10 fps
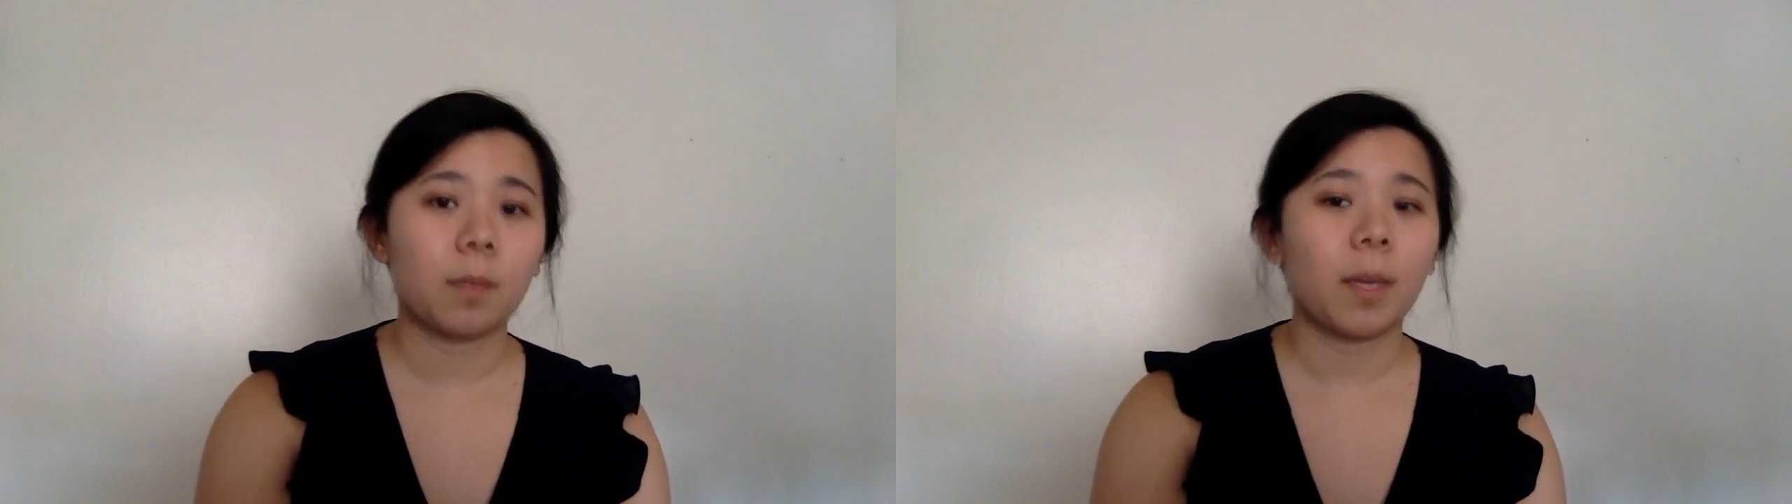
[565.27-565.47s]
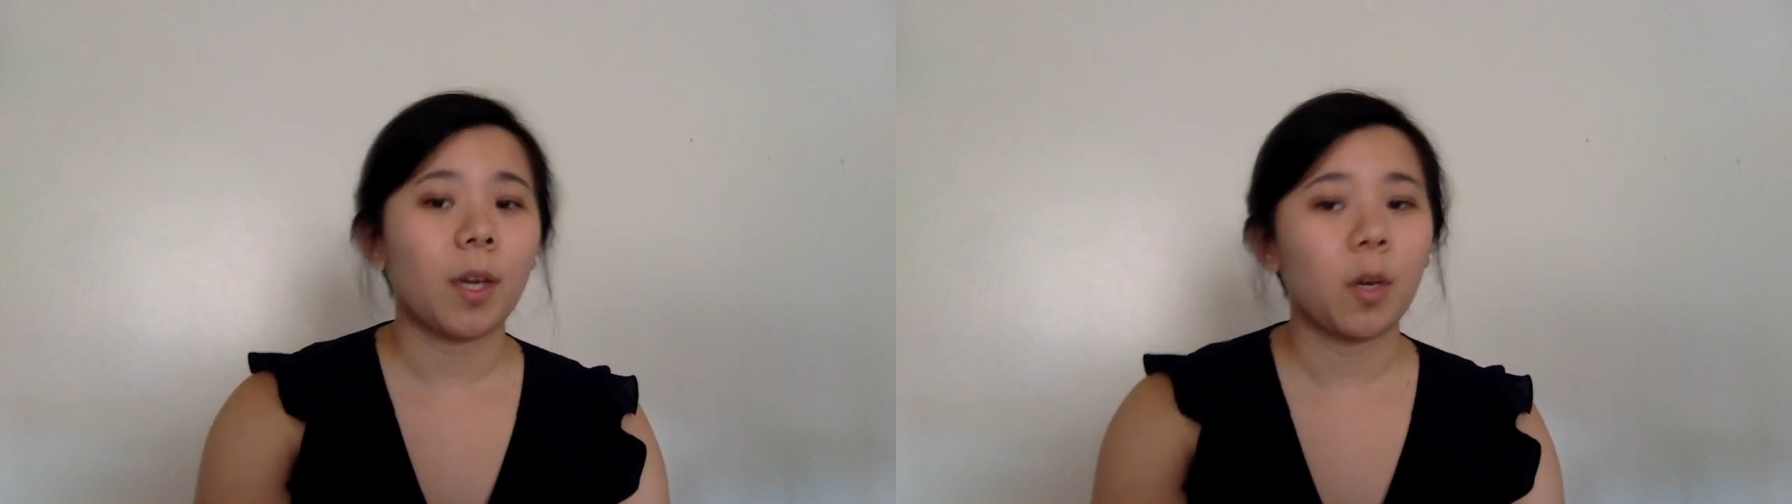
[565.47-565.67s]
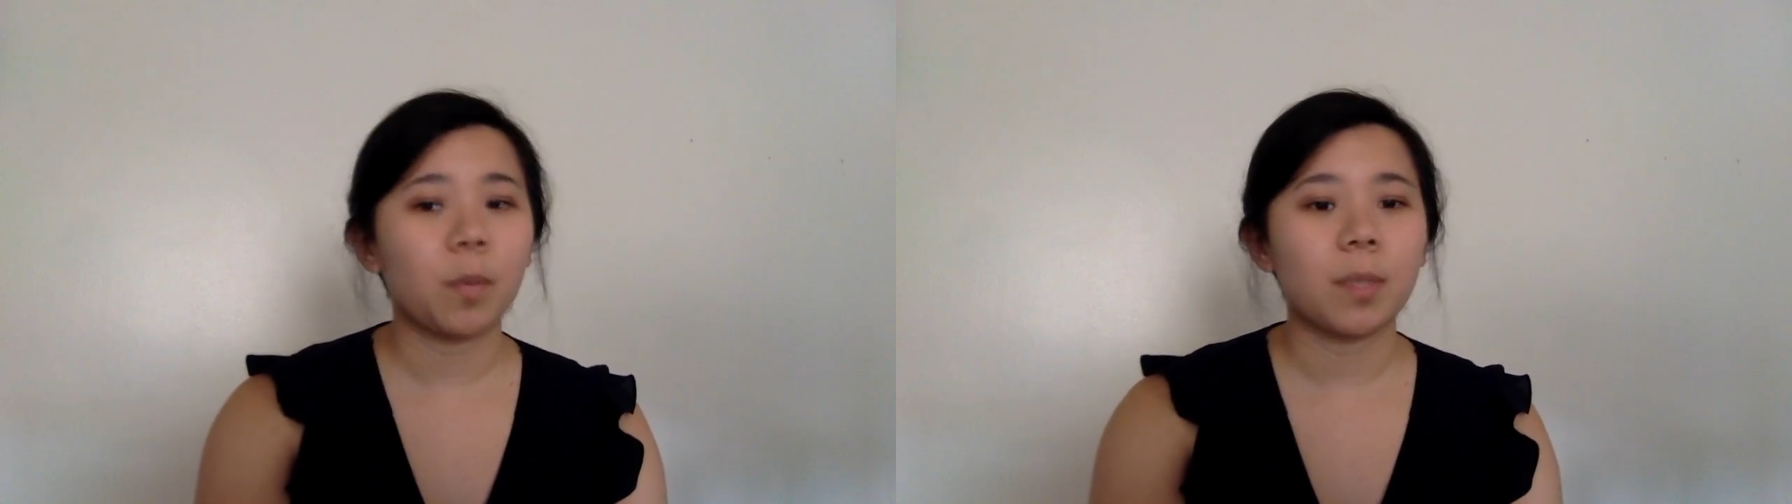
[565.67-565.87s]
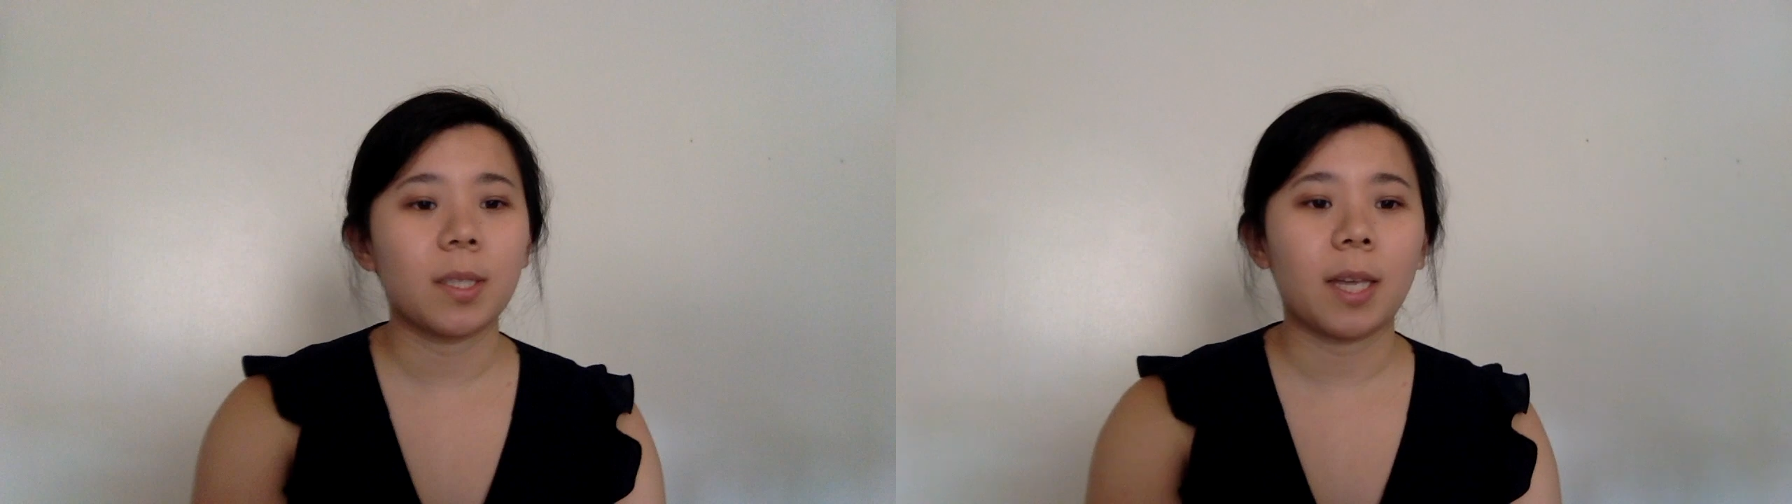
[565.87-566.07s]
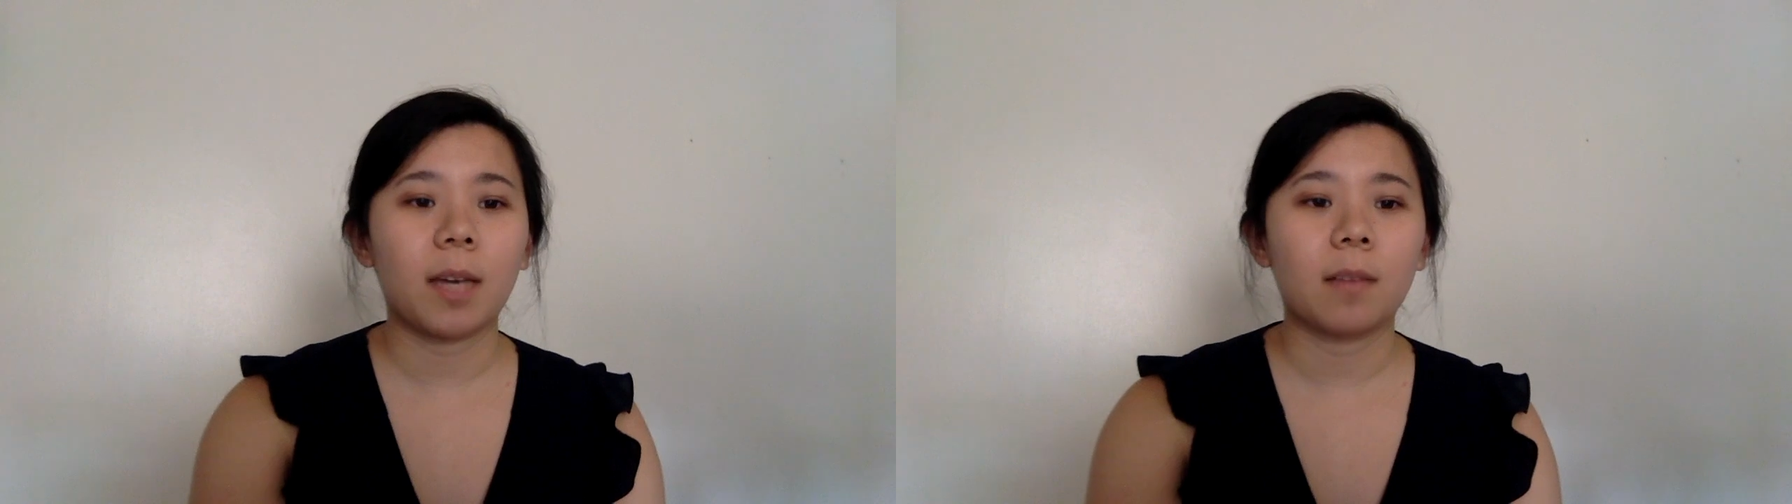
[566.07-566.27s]
my hope is
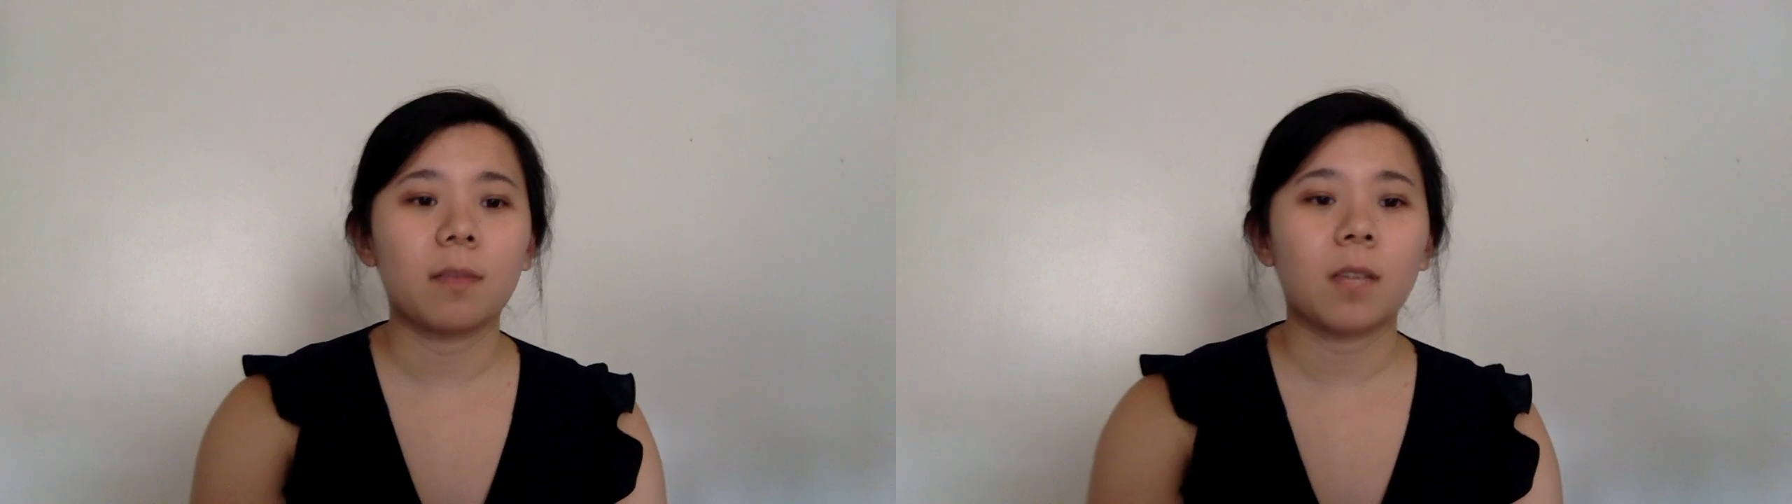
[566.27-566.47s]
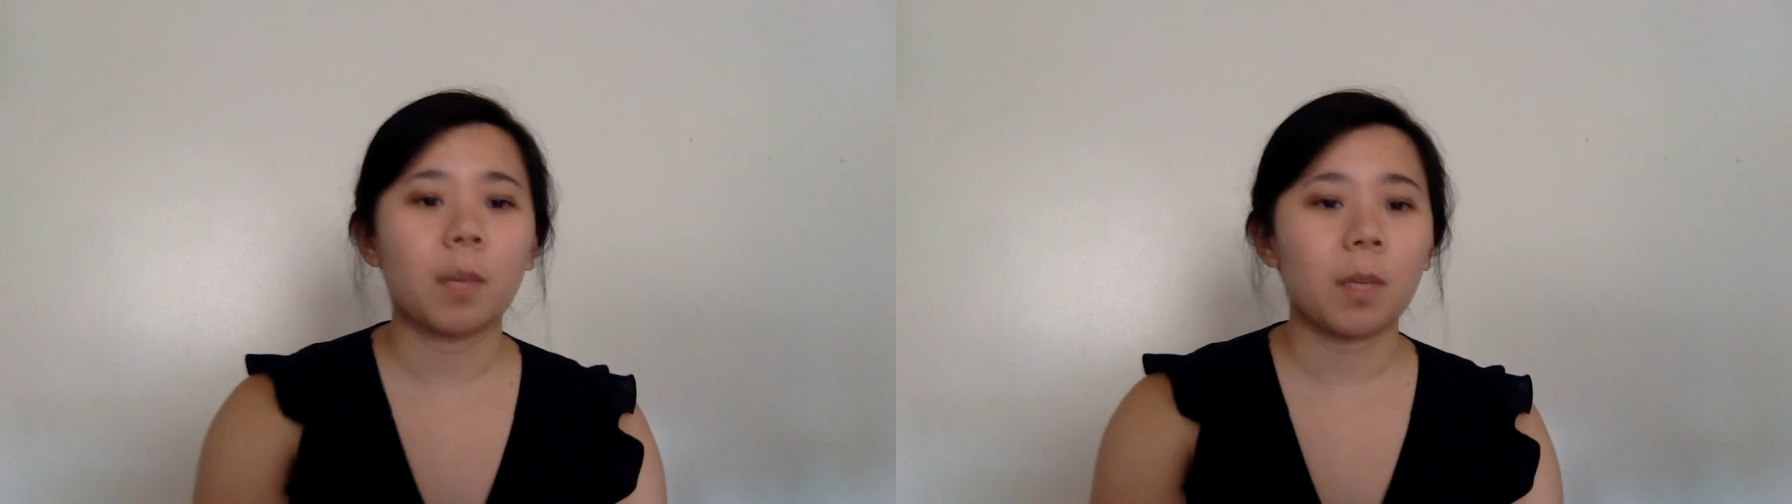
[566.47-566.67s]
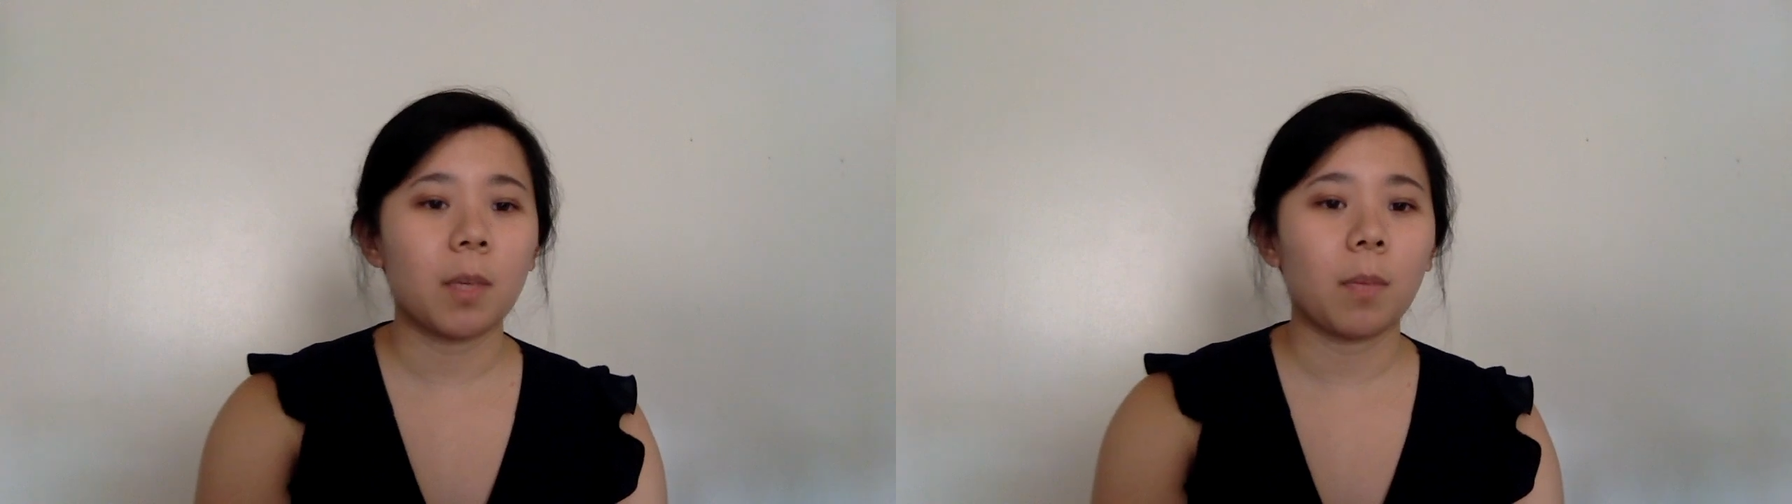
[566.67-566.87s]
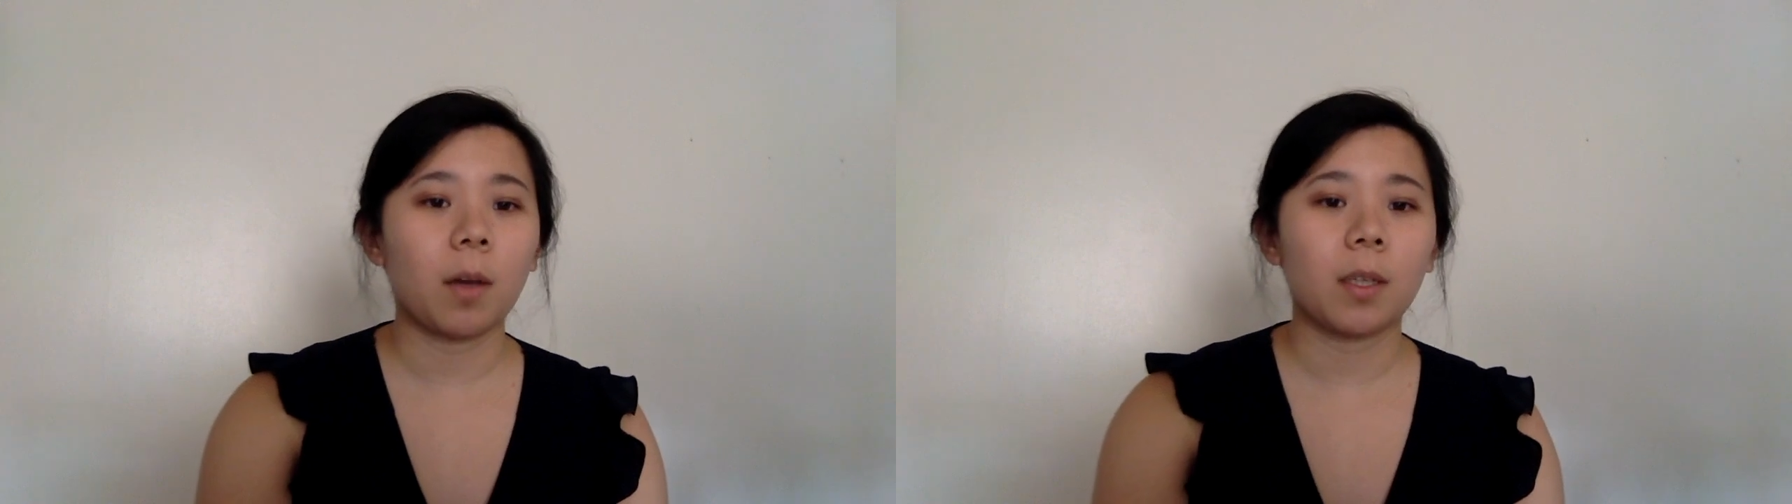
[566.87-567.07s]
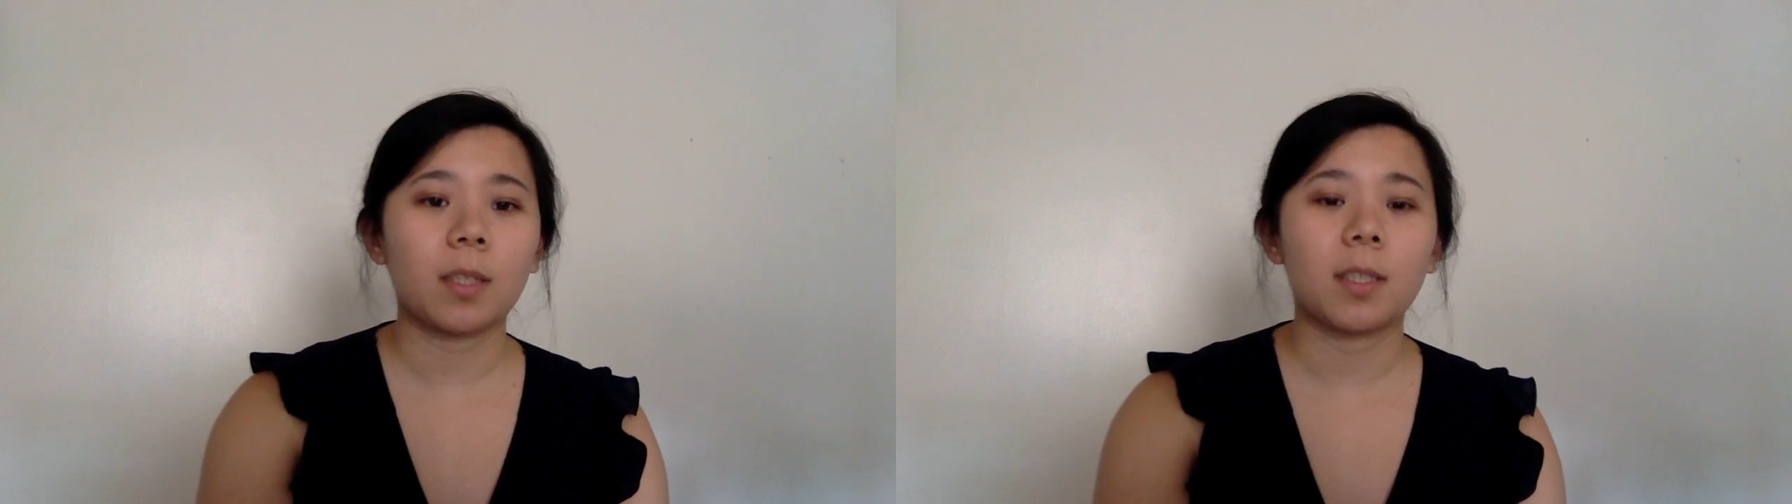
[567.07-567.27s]
that Nami
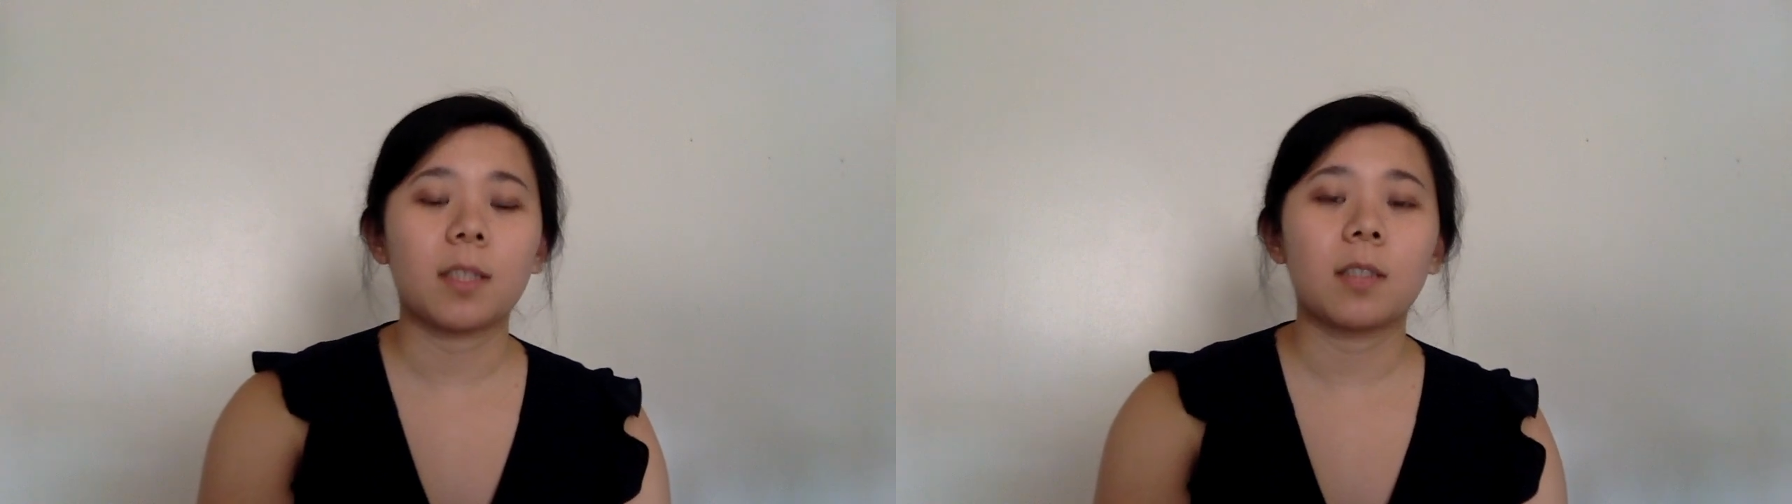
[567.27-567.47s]
embodies these